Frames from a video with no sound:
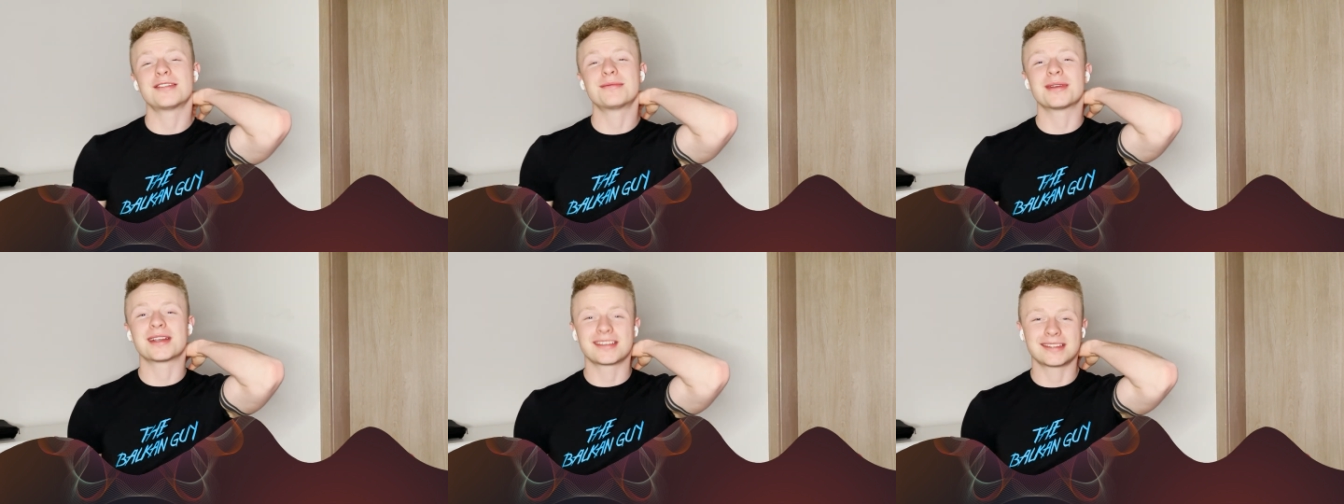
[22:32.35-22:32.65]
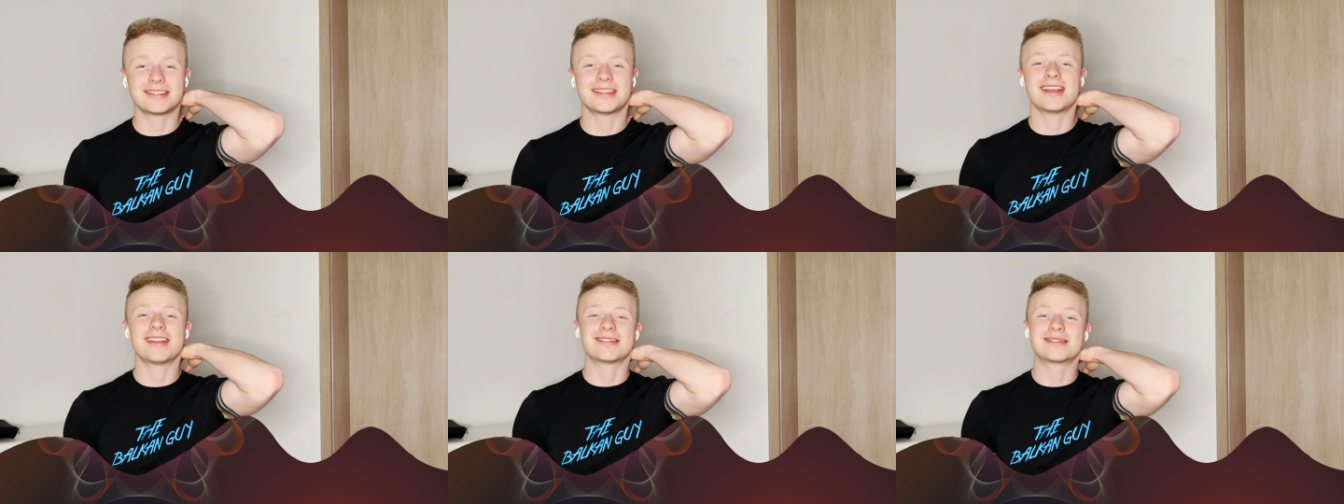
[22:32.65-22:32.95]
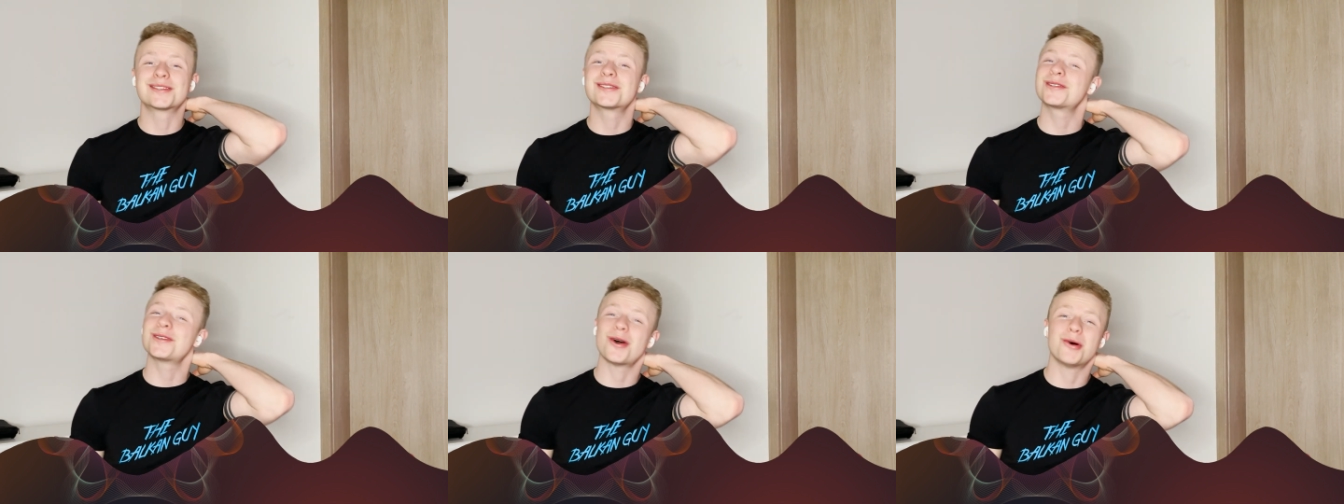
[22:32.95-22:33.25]
because it has
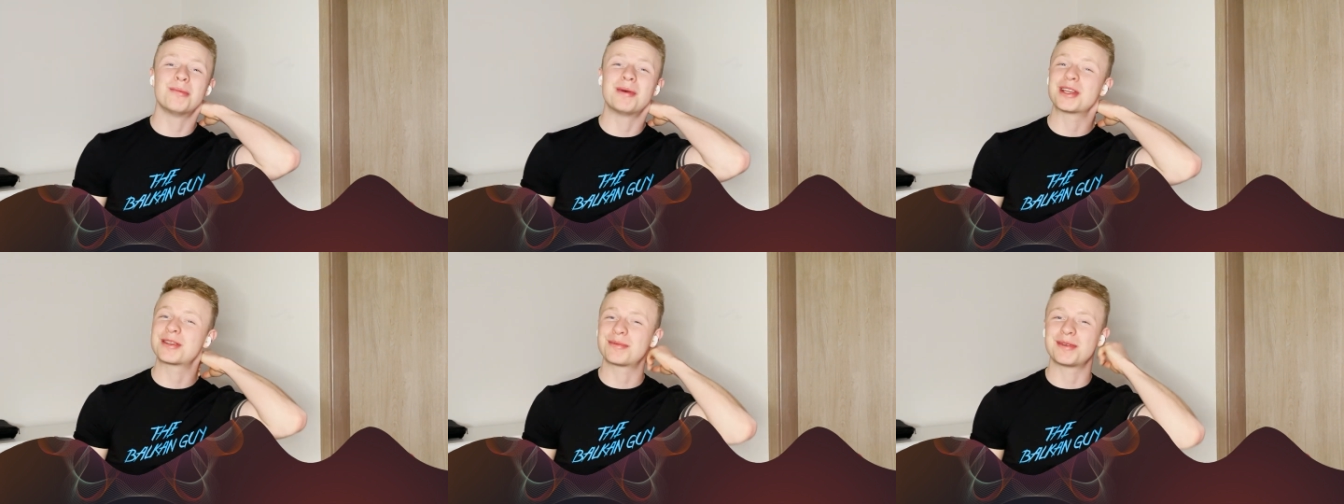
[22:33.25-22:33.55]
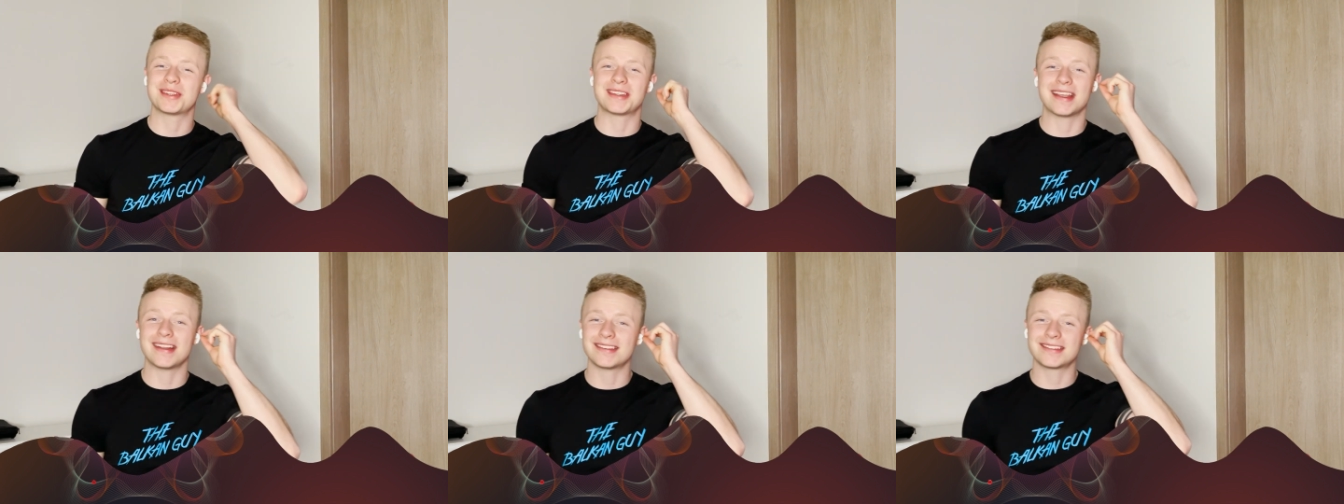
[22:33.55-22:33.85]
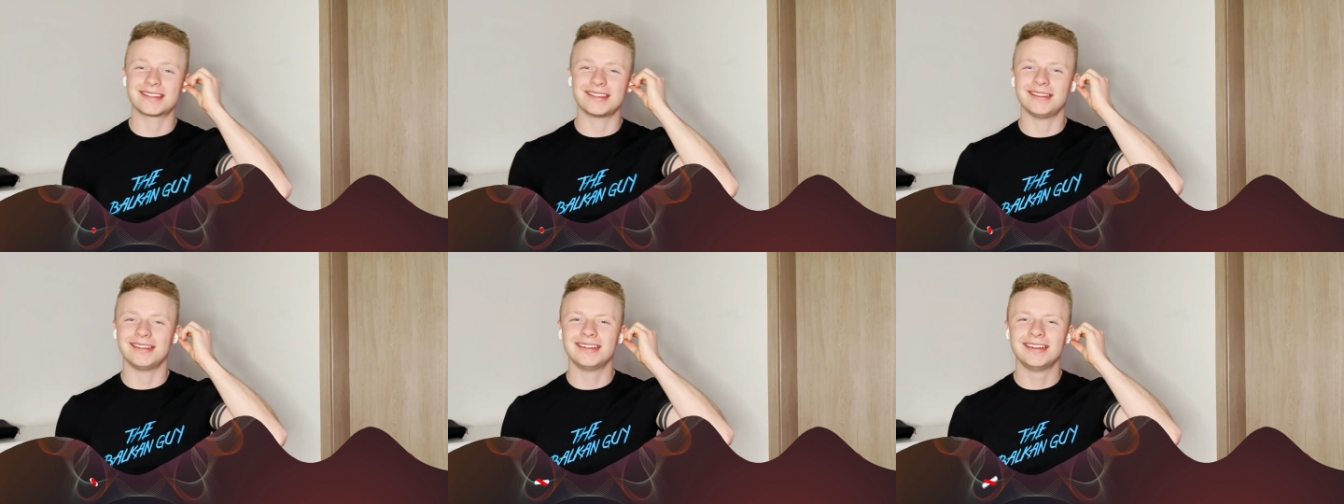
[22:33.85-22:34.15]
so much
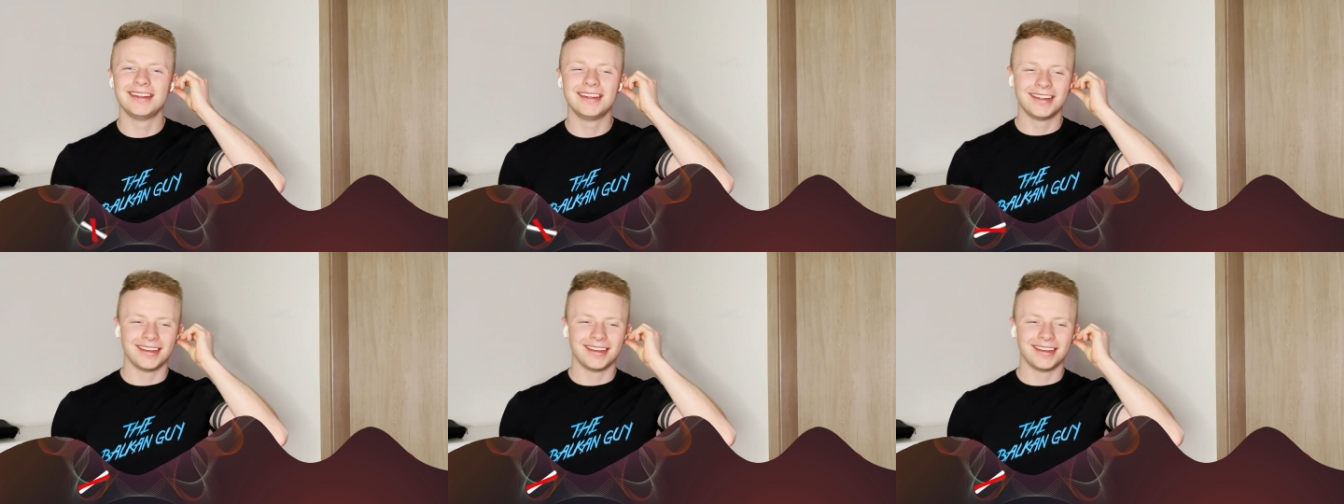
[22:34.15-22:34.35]
potential.